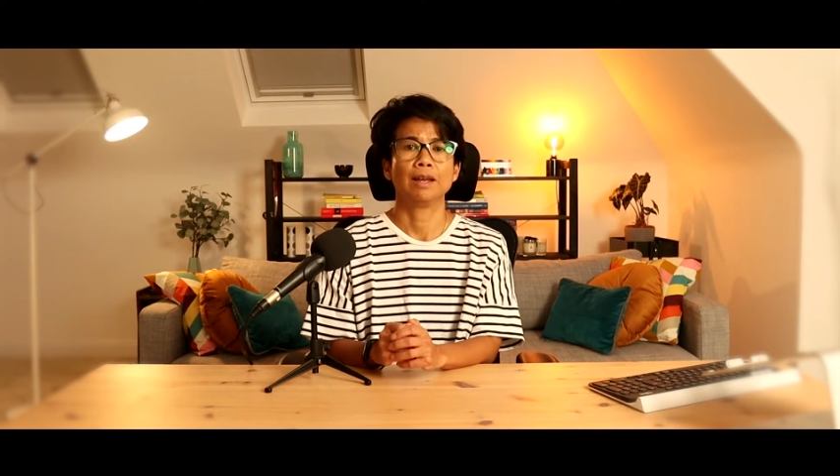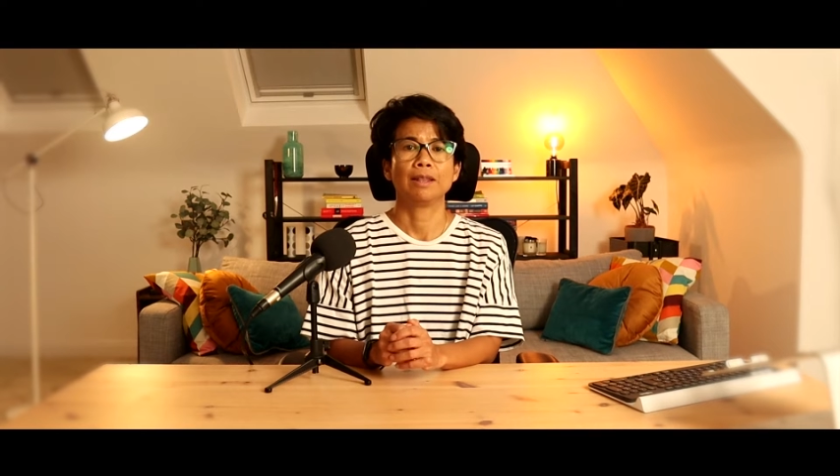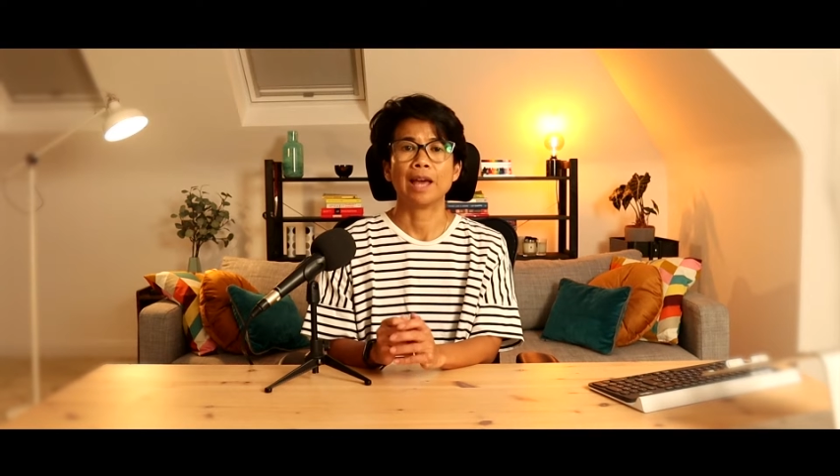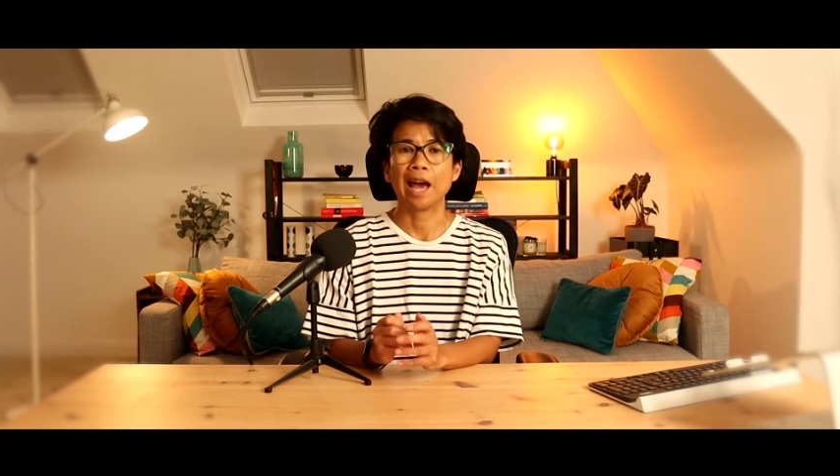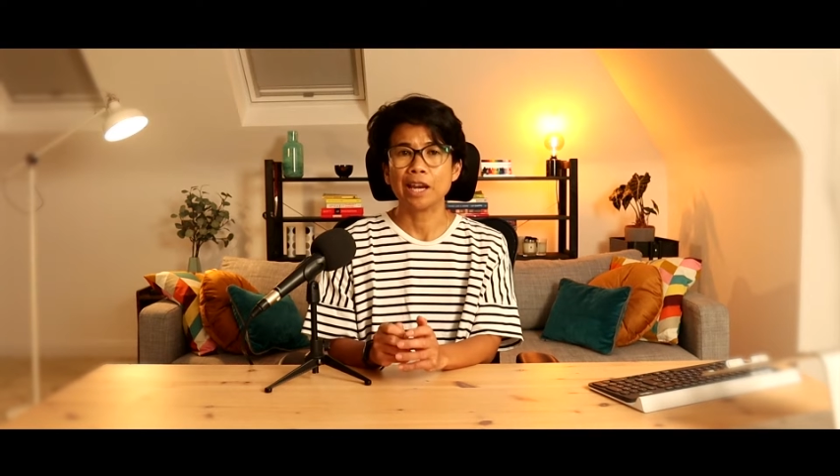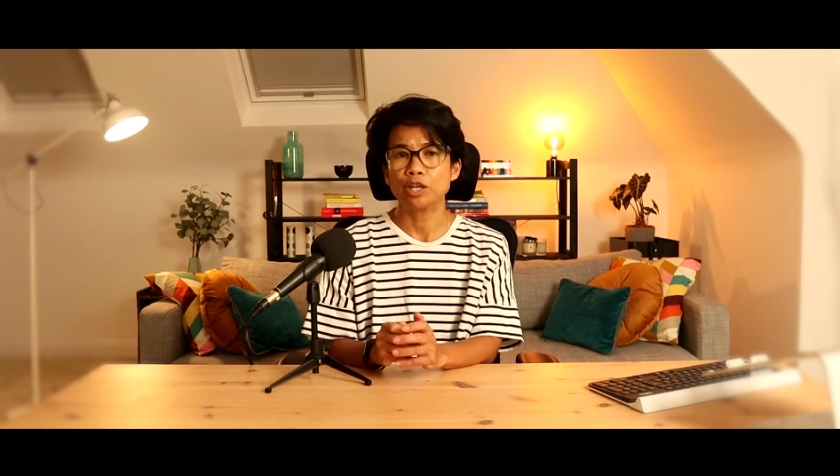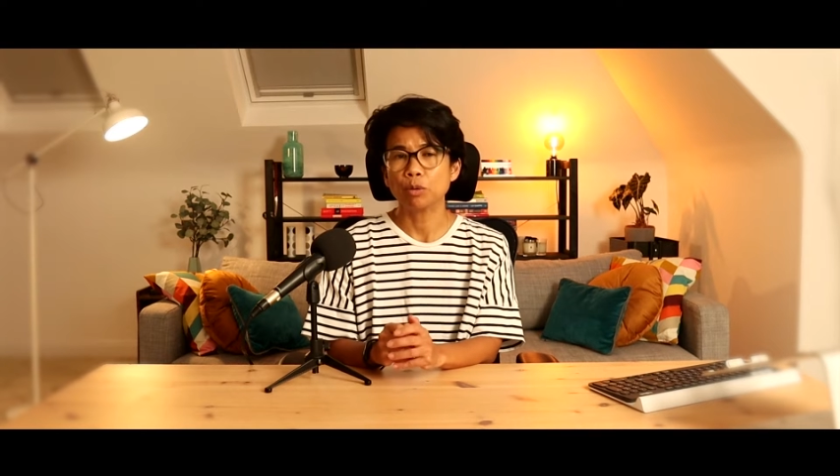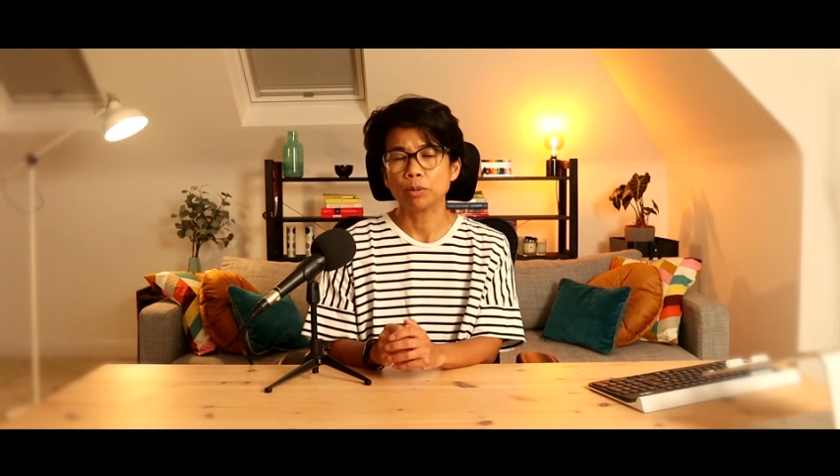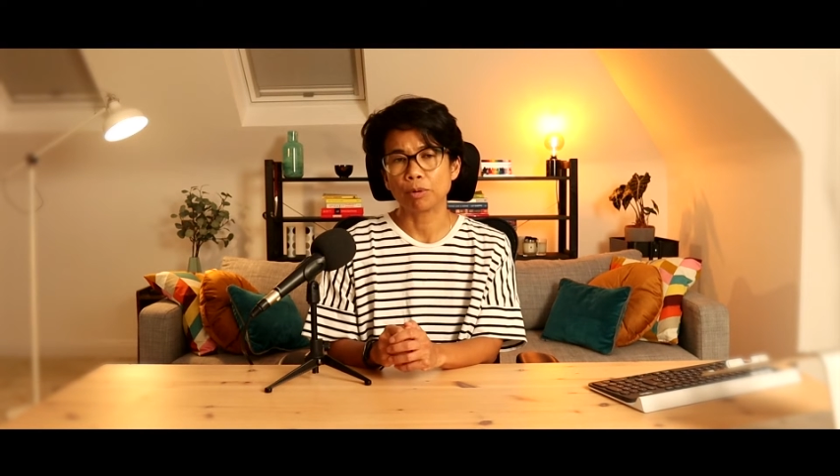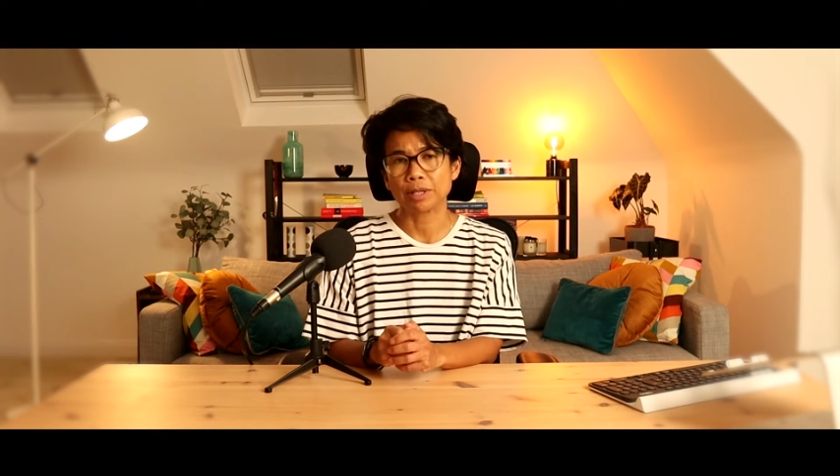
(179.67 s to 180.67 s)
the
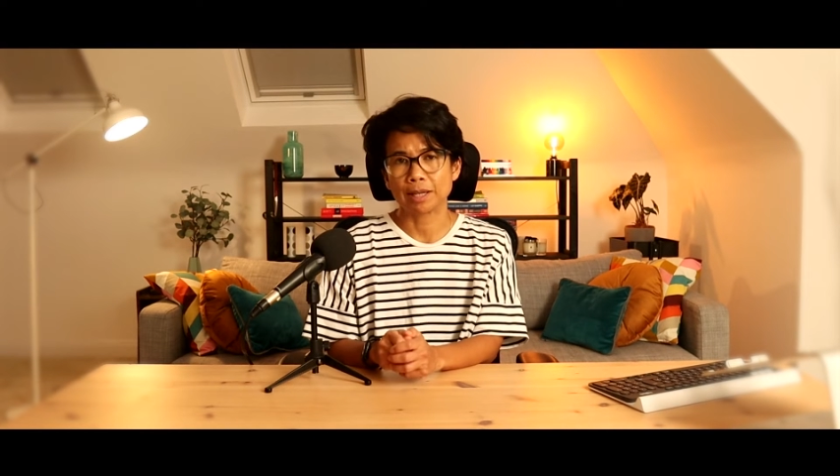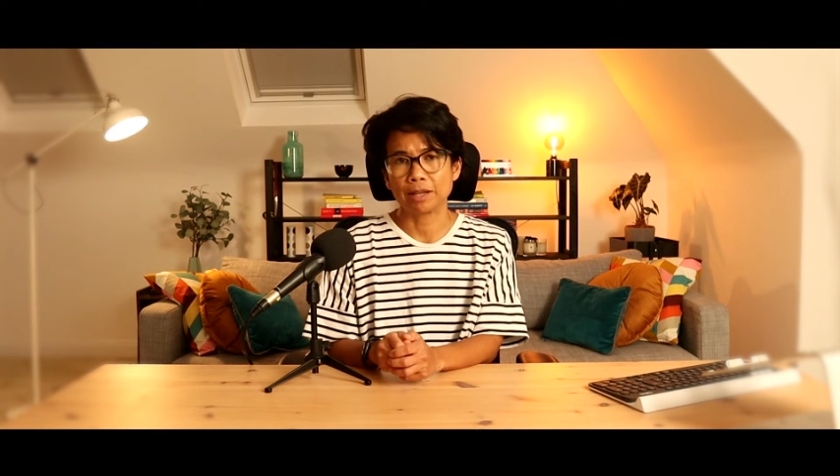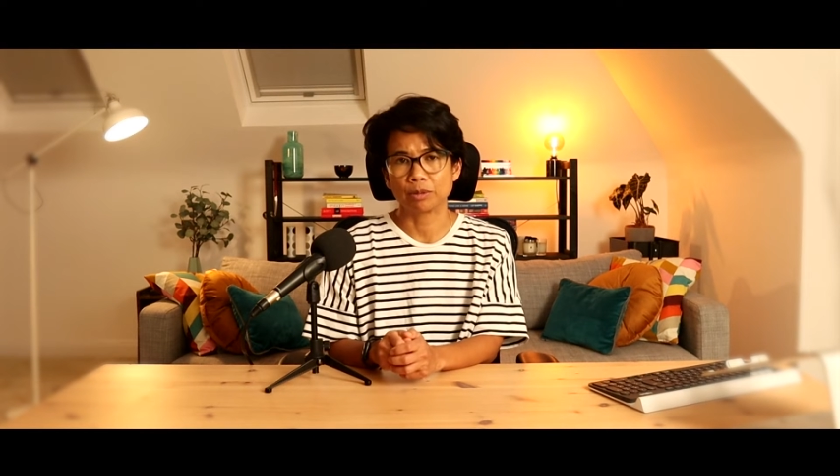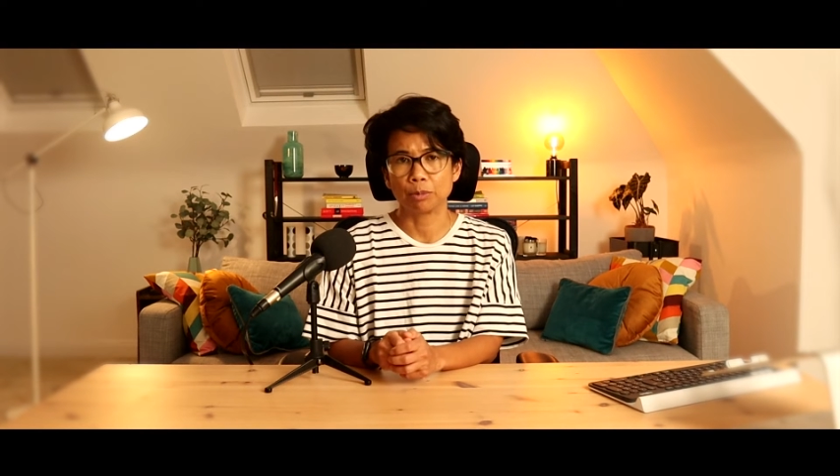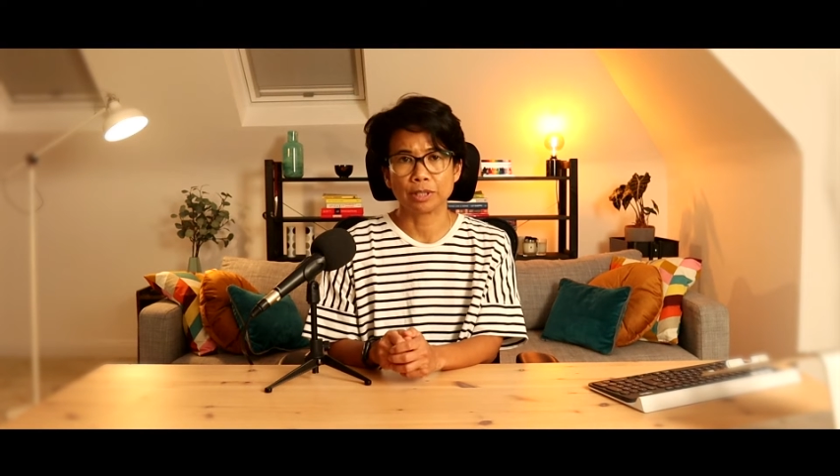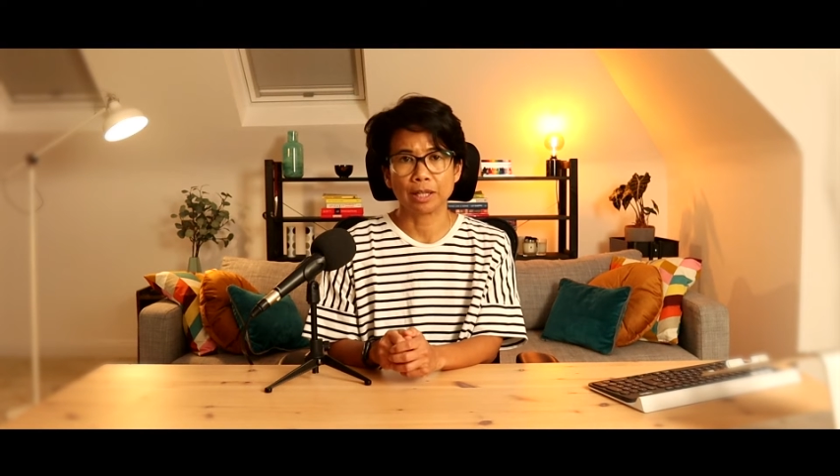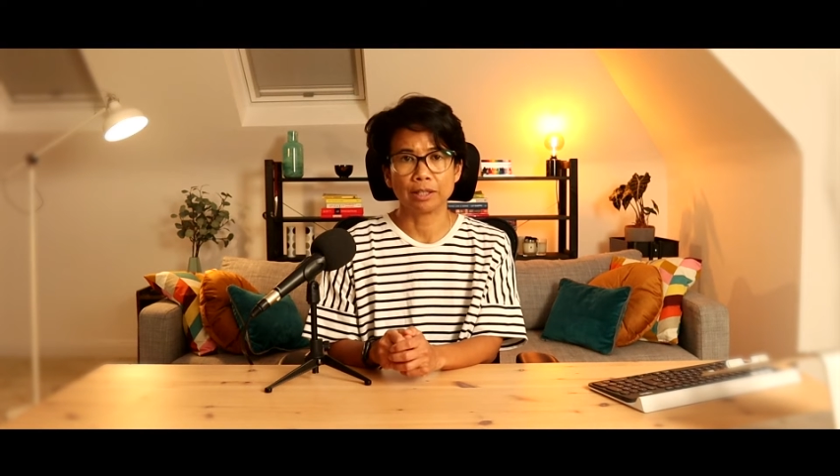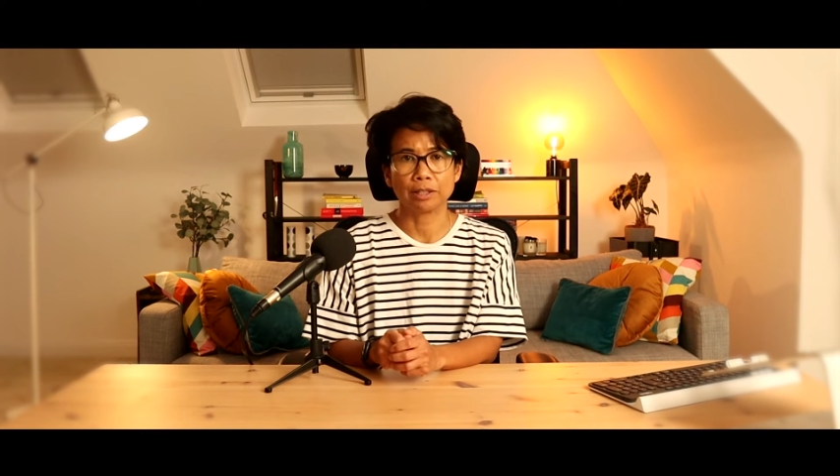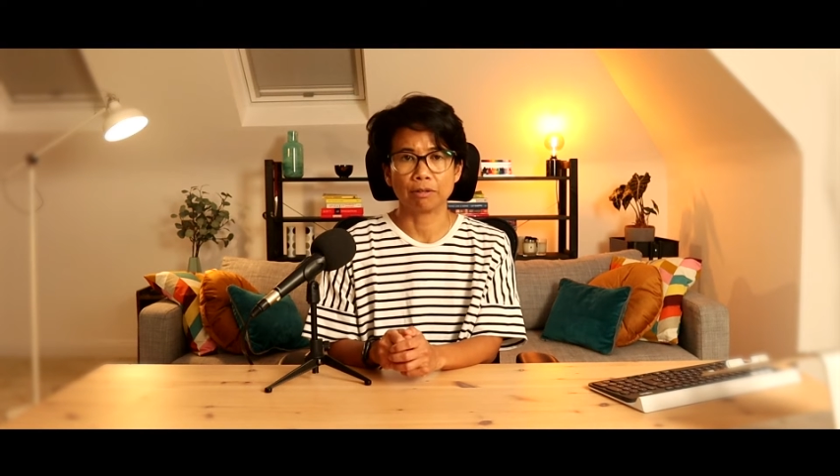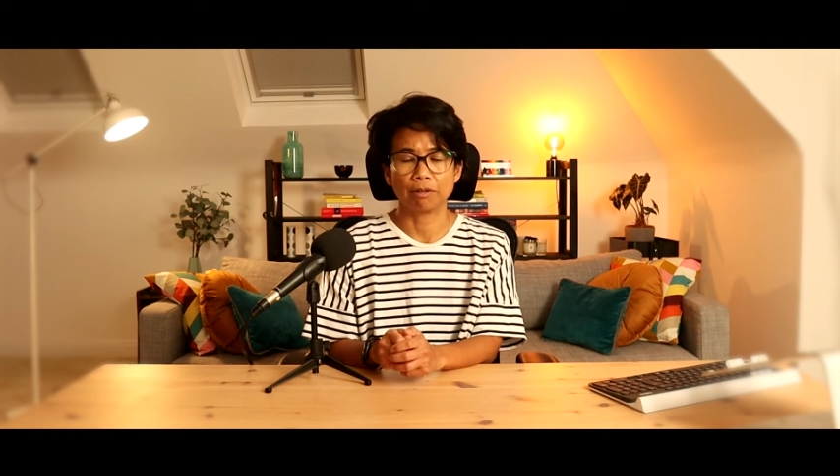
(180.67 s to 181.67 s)
annual breast cancer
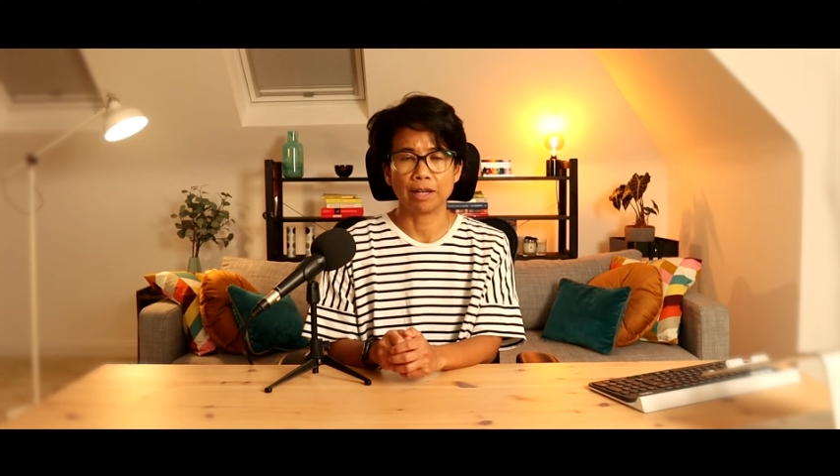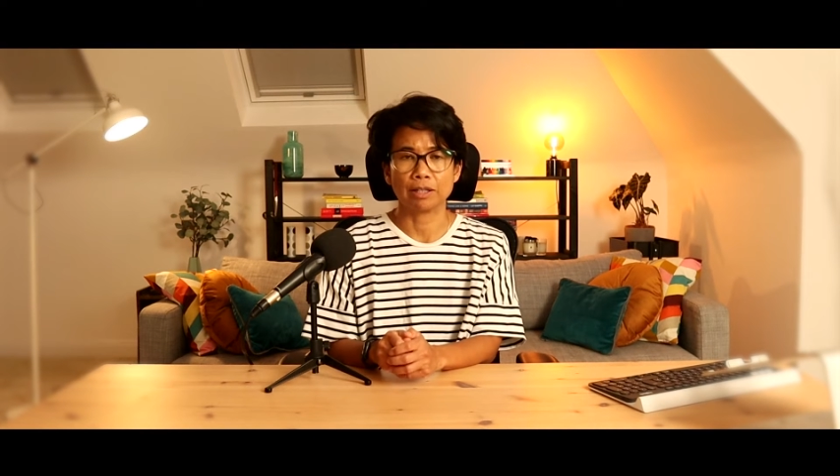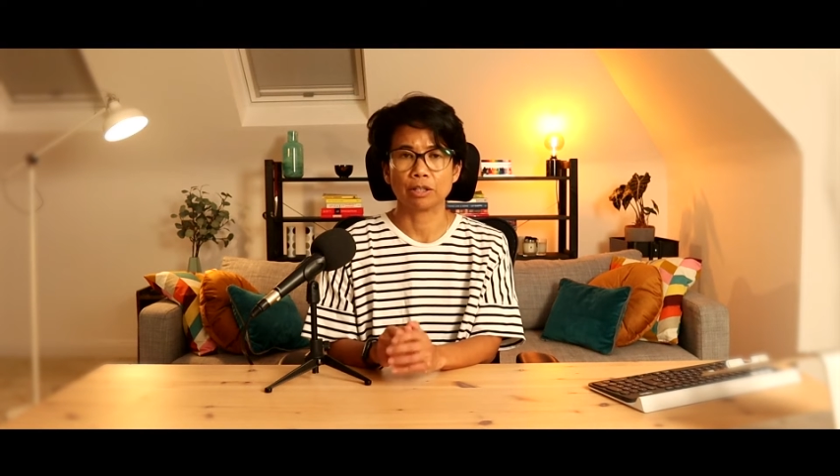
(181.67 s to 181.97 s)
mortality rates